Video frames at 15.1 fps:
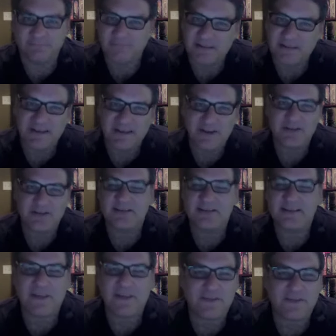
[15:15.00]
there's
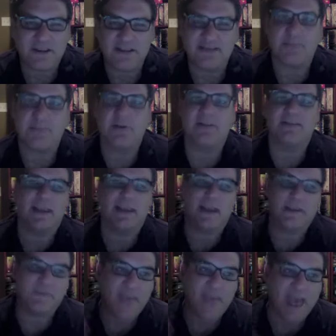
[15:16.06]
definitely some that I say,
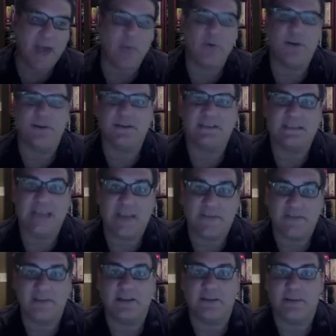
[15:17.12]
that one is
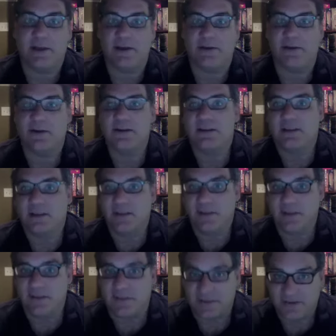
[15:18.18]
definitely better
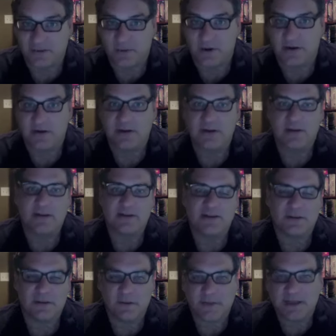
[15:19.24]
than this one.
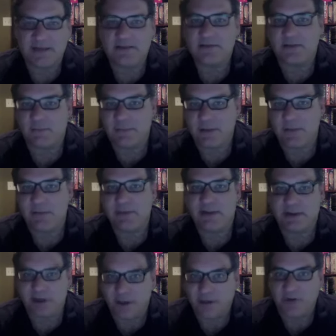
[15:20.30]
So that's maybe be
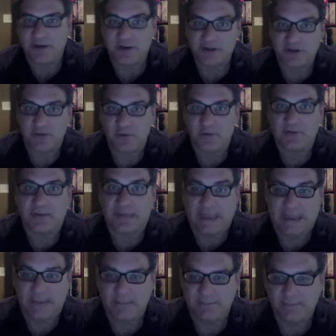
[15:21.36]
another issue with the
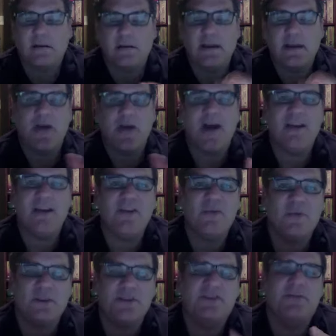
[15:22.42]
game. Now, I don't
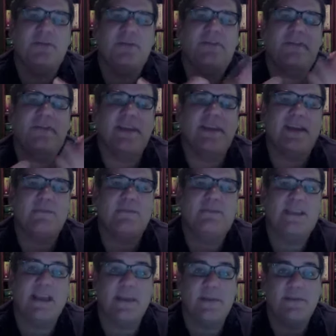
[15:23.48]
want you to think I'm
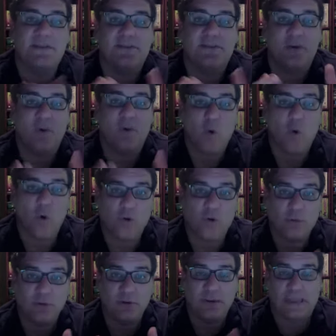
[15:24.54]
saying this is a
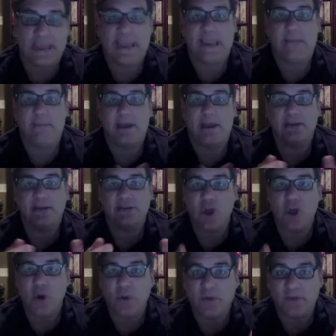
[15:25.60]
horrible game. I
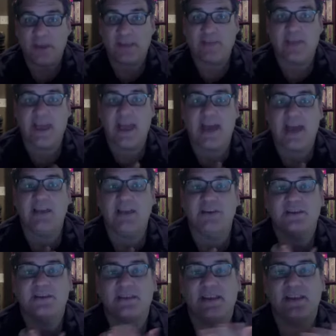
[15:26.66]
don't think that. I
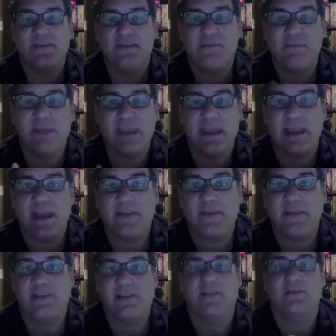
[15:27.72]
just think, for me, I
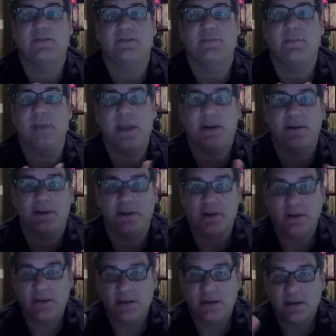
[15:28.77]
think there's better
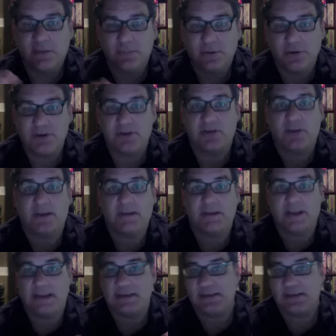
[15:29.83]
push-your-luck
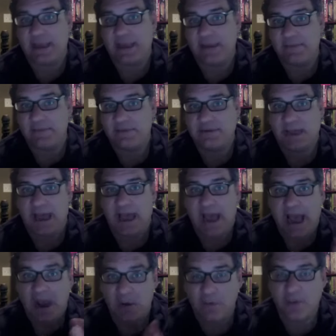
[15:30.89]
dice games
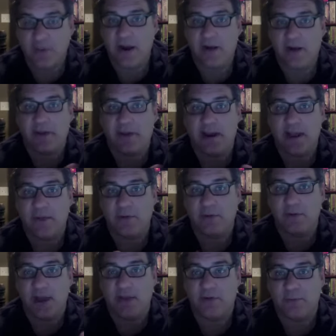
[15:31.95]
out there that I would
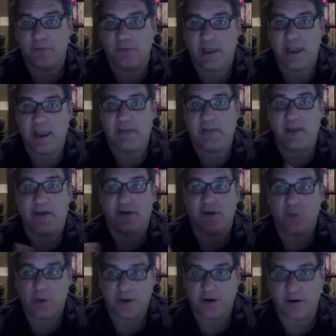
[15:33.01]
rather play that are
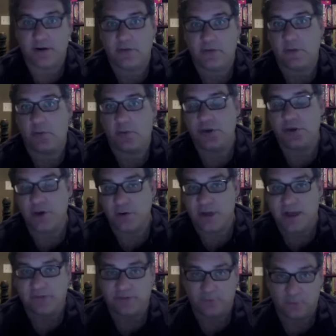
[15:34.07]
quicker and that where you don't
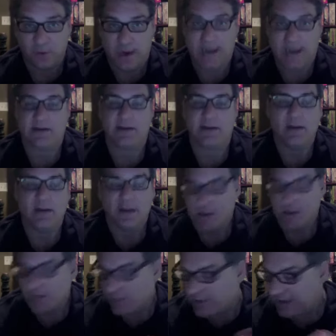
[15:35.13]
have to wait.
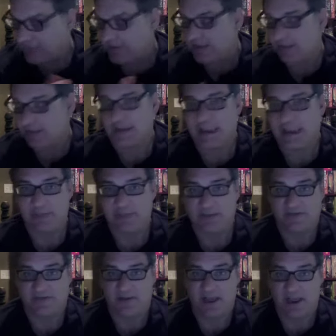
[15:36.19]
But I think the game is
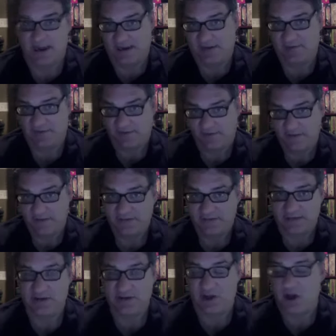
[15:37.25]
fine. And for
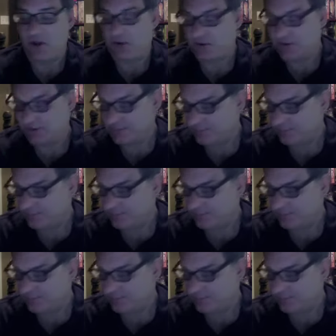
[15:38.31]
$15,